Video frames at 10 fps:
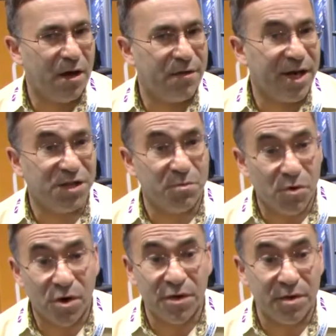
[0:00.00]
That's
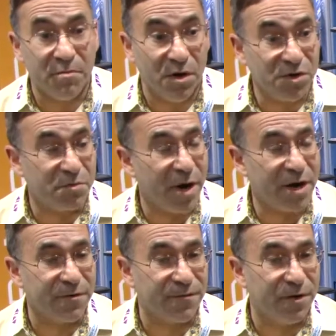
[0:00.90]
more than most
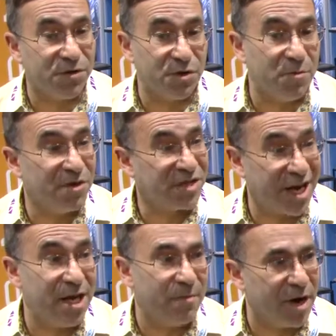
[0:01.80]
microphones or almost
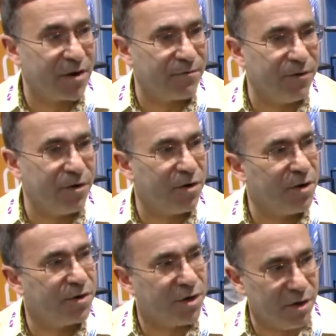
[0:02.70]
any microphone
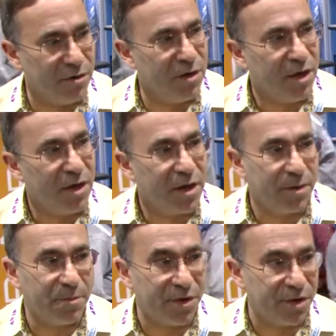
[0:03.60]
on its own
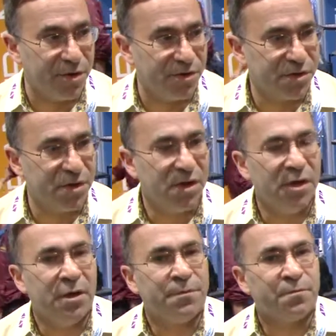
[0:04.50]
can produce.
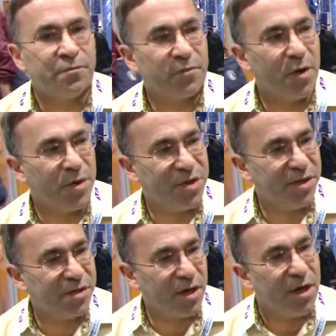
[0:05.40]
What
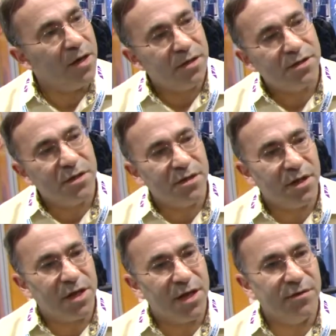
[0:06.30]
this does is
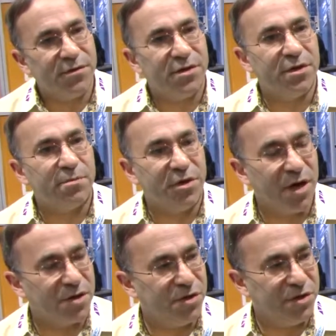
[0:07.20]
it gives the
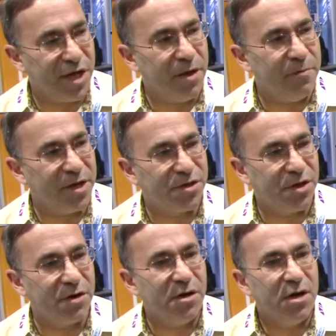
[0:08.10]
production sound mixer